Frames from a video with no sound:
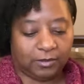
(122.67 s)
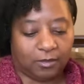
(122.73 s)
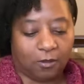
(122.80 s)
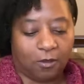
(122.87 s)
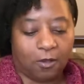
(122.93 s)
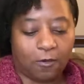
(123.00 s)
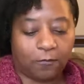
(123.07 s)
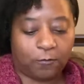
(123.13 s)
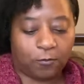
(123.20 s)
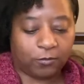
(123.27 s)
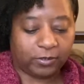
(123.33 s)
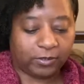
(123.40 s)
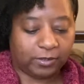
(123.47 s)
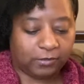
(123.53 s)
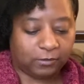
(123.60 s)
all four
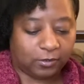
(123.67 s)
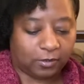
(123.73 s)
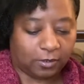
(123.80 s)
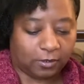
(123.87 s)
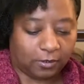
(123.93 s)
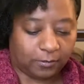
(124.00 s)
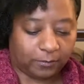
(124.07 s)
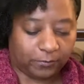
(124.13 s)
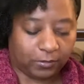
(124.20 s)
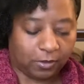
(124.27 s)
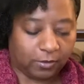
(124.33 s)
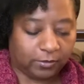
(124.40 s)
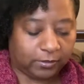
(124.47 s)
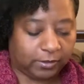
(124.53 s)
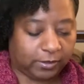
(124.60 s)
of these, y'all.
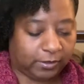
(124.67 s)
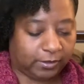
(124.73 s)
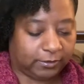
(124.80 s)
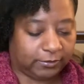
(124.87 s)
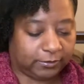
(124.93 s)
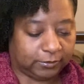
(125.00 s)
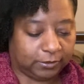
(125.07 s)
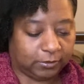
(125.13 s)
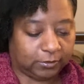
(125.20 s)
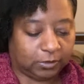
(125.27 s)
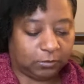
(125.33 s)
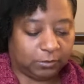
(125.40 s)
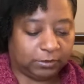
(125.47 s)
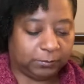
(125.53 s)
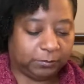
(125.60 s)
All of these are
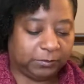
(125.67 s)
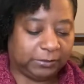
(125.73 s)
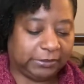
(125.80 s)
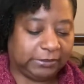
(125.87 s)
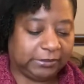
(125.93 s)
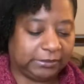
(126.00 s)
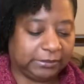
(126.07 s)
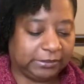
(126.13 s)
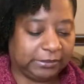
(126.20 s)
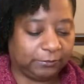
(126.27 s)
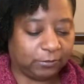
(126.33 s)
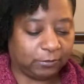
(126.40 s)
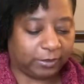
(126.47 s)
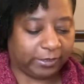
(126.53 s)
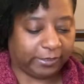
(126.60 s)
going to be in the
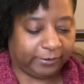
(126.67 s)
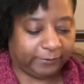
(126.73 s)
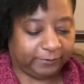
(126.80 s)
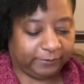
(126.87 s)
giveaway.